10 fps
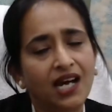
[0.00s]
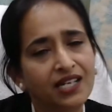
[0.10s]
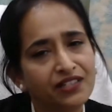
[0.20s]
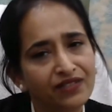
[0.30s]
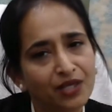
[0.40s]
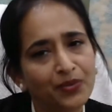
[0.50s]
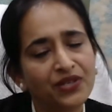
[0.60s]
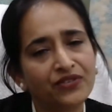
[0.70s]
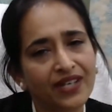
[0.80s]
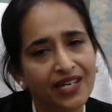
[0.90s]
are
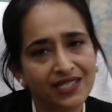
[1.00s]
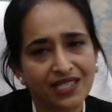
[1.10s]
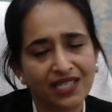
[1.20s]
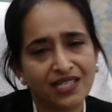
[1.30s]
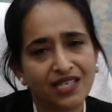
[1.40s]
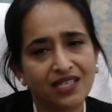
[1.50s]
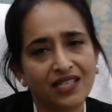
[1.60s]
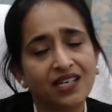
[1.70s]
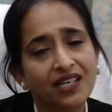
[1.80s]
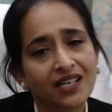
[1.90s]
developing right
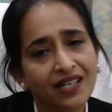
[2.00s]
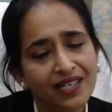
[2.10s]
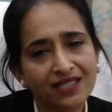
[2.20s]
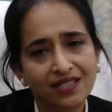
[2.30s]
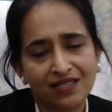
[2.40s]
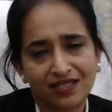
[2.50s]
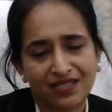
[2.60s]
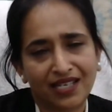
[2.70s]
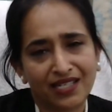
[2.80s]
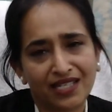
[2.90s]
thinking, correct
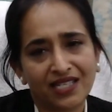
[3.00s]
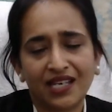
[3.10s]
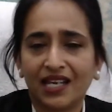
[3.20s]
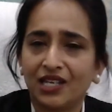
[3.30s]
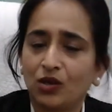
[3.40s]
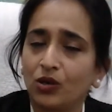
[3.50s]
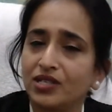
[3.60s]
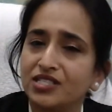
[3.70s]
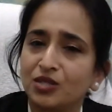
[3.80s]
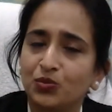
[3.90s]
understanding, and
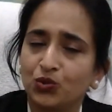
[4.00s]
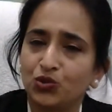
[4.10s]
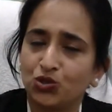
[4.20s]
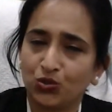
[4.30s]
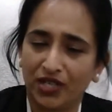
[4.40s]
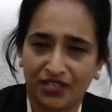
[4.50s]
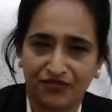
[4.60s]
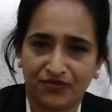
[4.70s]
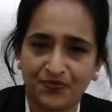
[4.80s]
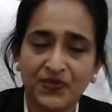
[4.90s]
honest approach to
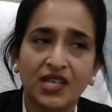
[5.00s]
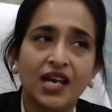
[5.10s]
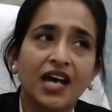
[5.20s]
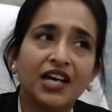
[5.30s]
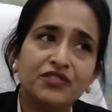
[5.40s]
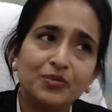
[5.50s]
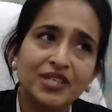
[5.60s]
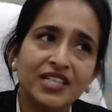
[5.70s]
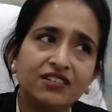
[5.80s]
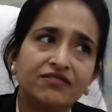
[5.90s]
life. And we
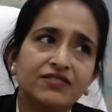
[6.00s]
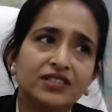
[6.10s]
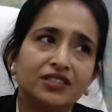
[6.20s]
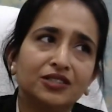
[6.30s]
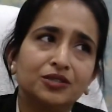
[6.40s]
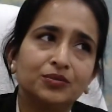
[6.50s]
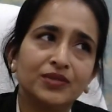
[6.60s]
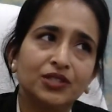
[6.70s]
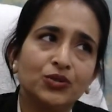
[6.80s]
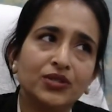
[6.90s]
believe,
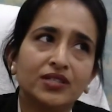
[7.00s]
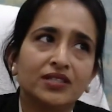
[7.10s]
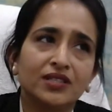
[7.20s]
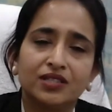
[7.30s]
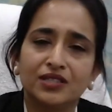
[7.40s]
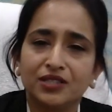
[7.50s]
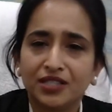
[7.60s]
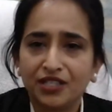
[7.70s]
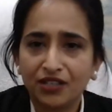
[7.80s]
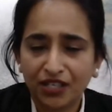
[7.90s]
you know,
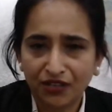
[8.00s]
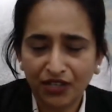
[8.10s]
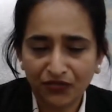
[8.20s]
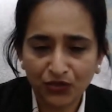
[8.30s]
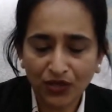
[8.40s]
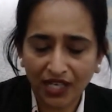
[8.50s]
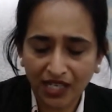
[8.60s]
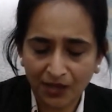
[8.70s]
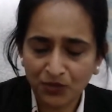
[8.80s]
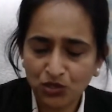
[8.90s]
if you,
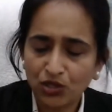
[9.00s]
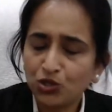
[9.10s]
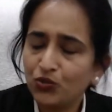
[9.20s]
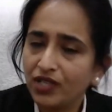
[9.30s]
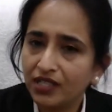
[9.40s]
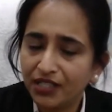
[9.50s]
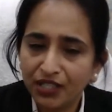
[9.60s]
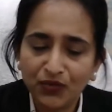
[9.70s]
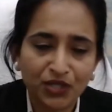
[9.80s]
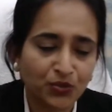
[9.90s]
I'm sure you would
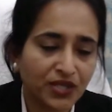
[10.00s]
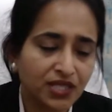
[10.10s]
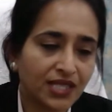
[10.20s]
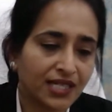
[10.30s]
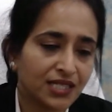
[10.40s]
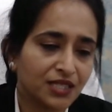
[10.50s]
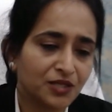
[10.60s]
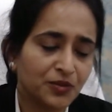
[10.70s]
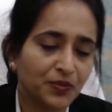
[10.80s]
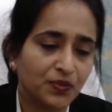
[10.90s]
agree with me that
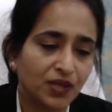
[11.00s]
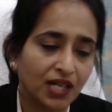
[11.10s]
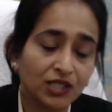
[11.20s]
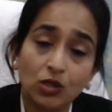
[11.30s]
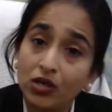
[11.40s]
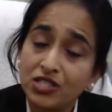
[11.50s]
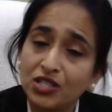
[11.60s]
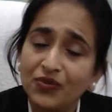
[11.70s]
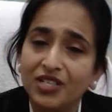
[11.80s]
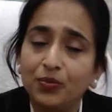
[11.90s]
our thoughts
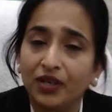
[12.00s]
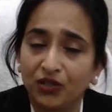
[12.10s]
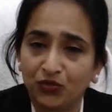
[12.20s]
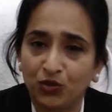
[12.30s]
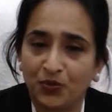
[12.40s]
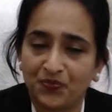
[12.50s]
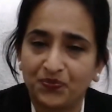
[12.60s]
are very powerful.